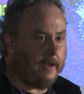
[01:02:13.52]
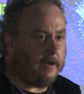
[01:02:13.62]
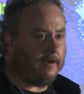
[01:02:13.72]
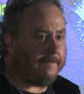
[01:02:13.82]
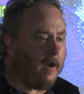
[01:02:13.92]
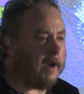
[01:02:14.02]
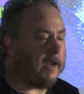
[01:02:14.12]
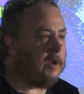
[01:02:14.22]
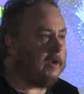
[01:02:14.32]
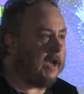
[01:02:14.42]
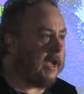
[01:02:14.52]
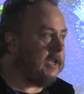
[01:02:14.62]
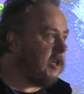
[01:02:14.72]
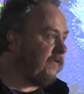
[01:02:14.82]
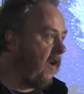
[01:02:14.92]
you're
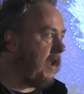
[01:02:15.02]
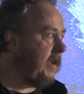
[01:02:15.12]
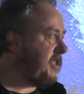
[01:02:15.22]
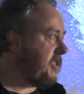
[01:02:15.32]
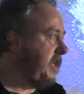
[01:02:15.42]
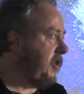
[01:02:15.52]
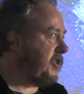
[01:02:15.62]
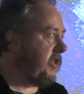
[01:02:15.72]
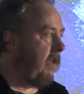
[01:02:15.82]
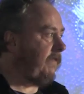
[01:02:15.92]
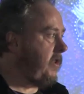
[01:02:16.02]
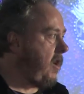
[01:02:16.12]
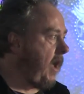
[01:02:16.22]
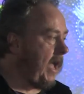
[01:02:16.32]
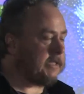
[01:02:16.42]
finally seeing yourself
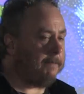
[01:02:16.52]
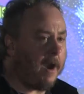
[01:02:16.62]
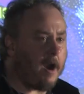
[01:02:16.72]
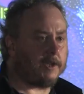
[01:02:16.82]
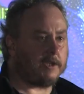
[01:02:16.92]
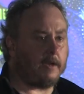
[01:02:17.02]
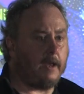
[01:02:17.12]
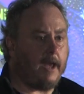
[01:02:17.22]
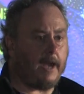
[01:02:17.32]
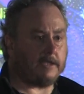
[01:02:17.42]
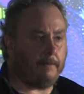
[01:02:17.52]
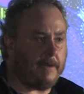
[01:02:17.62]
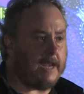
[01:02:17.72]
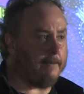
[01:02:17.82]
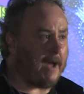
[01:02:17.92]
not as a person, as a
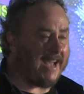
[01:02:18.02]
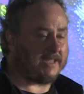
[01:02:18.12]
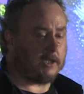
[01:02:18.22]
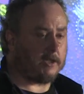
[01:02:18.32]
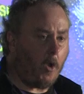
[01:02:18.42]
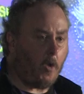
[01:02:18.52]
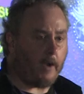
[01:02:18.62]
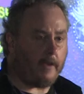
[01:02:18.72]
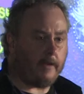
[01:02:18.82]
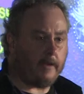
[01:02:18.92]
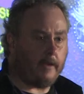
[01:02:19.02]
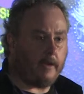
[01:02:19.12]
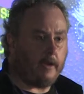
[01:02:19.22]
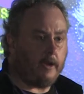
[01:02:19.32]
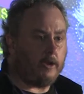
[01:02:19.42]
being, but as a soul.
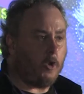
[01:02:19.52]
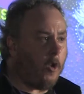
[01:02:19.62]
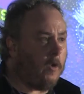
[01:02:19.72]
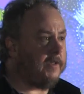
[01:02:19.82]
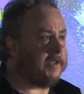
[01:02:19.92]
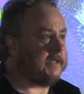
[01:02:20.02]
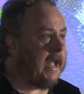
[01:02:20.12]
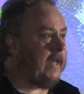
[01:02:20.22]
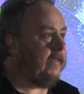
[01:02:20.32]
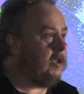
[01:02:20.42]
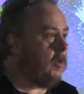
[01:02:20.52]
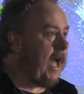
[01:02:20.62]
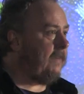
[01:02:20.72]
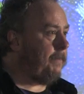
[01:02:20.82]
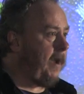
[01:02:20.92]
You understand that you
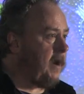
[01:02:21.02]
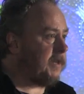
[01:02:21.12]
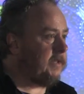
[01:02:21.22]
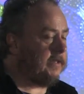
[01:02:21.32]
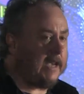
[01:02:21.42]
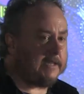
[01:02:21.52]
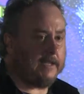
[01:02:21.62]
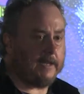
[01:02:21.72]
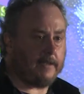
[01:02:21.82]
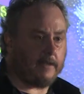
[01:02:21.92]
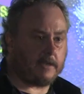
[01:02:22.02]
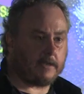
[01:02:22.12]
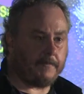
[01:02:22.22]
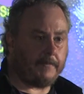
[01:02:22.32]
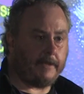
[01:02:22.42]
have a personal destiny in
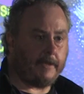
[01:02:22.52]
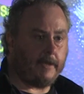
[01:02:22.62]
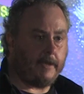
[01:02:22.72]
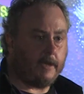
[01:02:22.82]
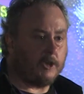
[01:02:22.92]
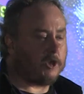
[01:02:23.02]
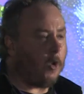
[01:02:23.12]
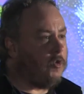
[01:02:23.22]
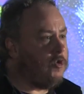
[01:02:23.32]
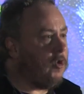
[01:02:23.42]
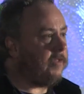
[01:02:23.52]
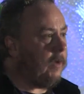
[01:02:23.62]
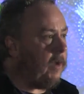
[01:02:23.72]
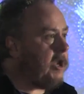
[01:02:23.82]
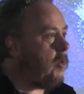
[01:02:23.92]
this. So
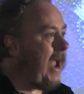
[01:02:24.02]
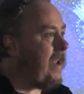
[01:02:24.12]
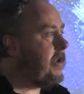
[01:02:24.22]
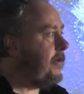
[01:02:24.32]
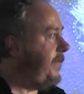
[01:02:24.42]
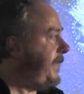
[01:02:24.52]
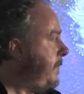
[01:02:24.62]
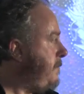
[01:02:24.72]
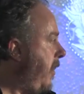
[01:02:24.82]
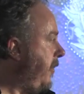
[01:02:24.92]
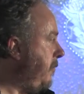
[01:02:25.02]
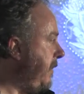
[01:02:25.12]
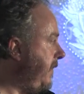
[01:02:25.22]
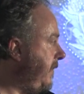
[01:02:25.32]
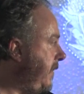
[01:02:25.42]
when you enter into the monomyth,